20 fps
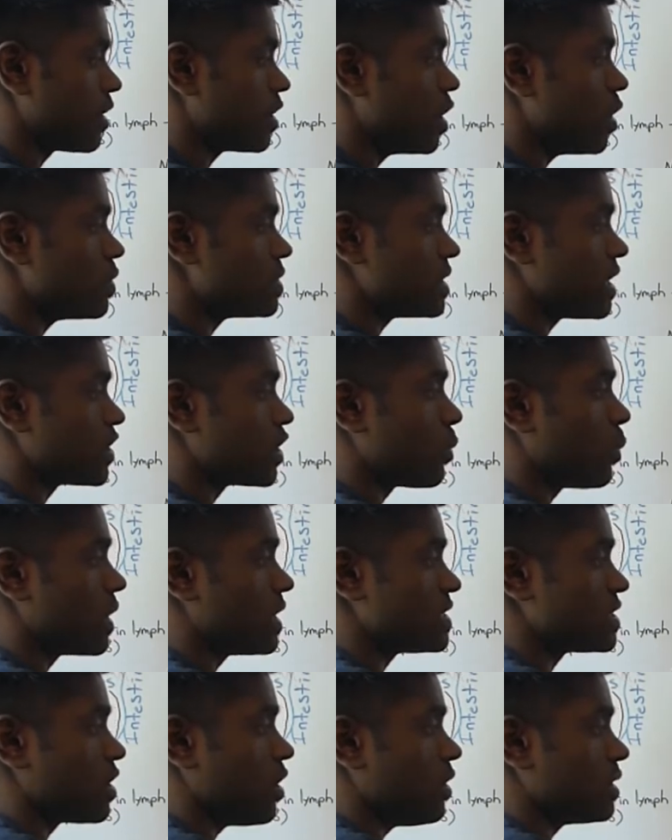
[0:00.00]
goes under
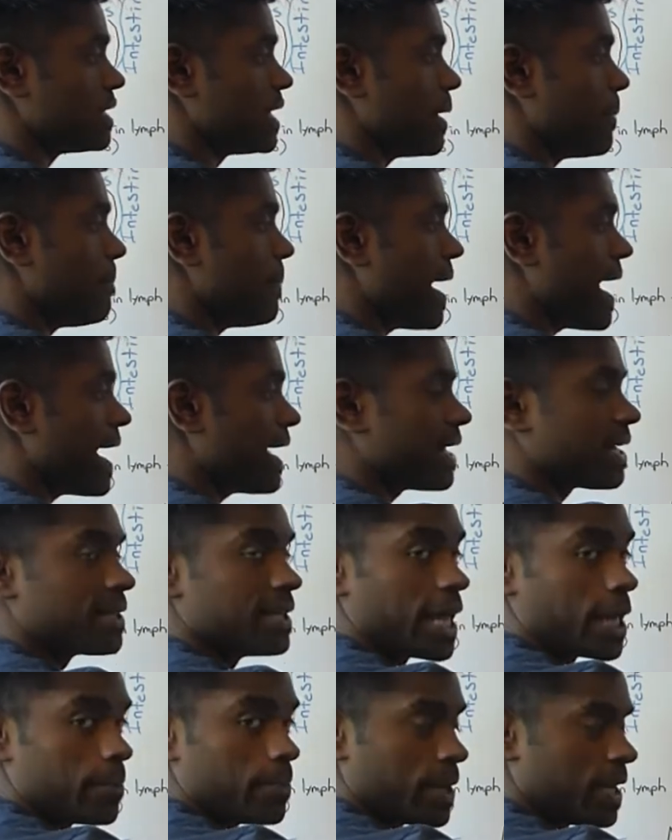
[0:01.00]
what is called hepatic
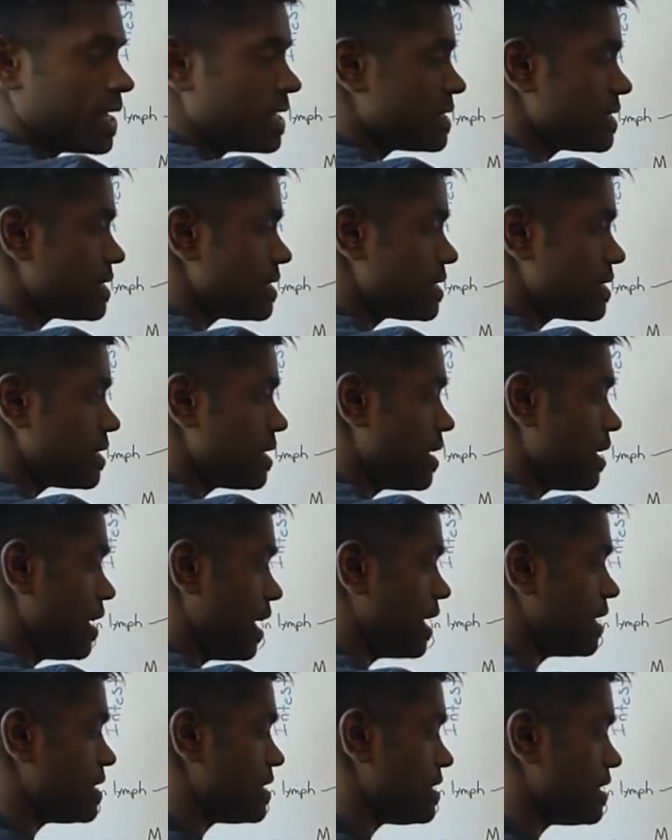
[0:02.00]
lipase
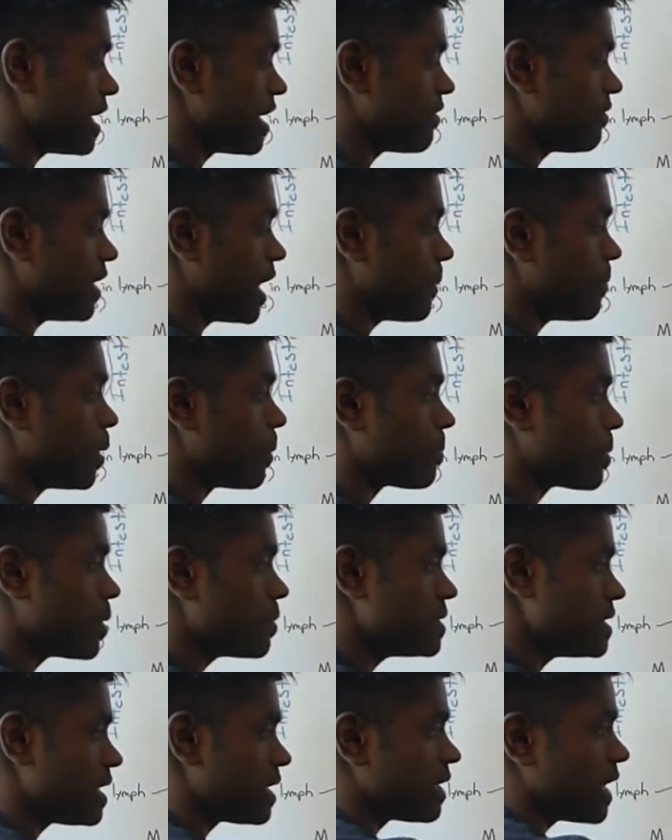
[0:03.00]
instead of
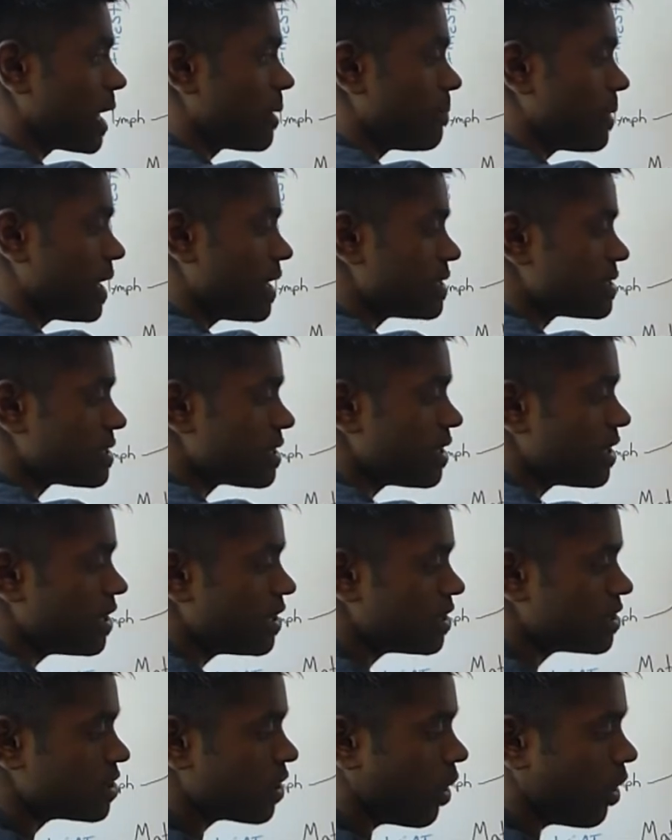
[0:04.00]
lipoprotein lipase
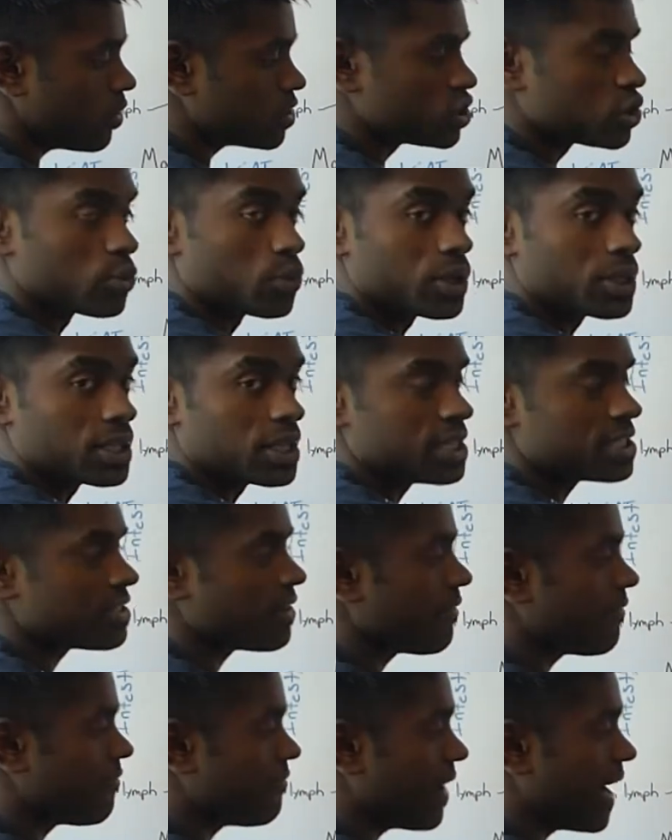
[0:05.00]
to also
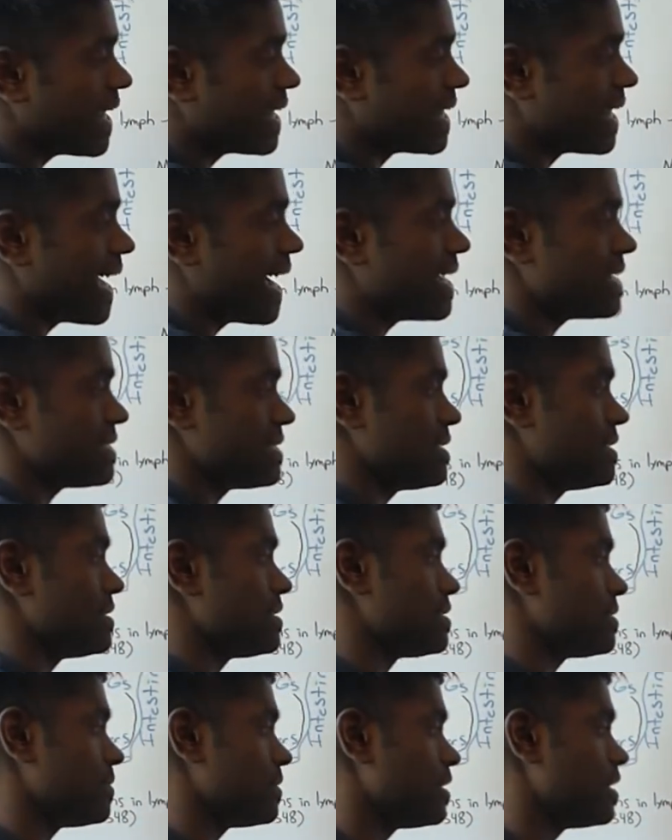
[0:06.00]
release fatty
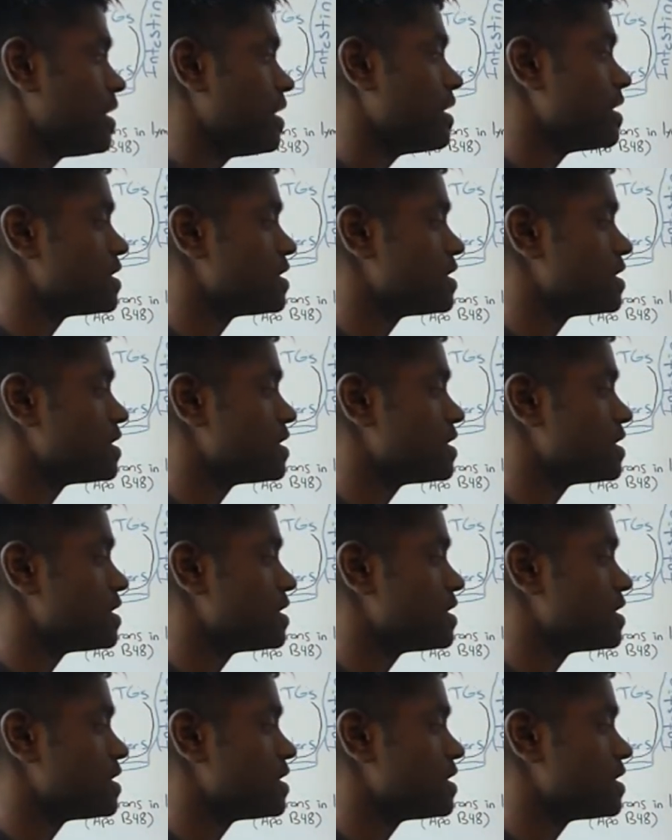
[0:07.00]
acids.